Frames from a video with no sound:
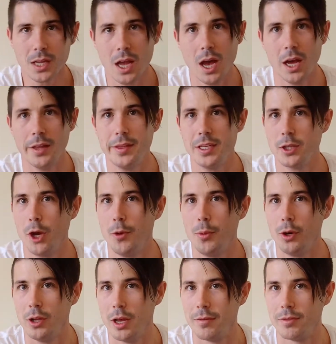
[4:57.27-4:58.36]
Uh, this low
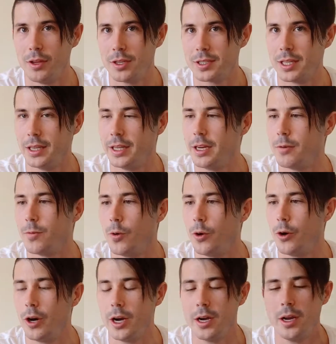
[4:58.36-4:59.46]
ball, I've lost the lid
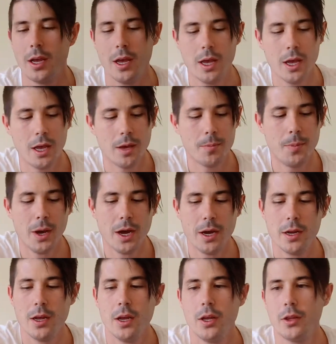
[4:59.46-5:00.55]
for it,
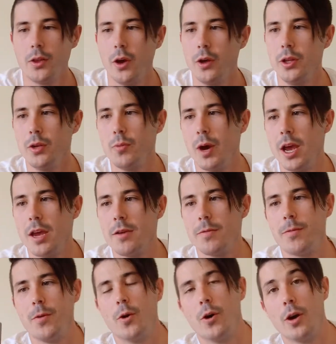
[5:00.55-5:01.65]
but the only way
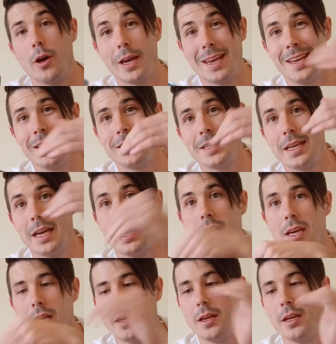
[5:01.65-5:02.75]
for heat to get
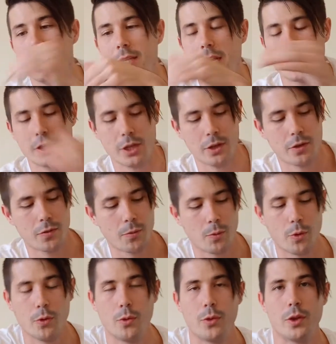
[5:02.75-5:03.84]
in is actually through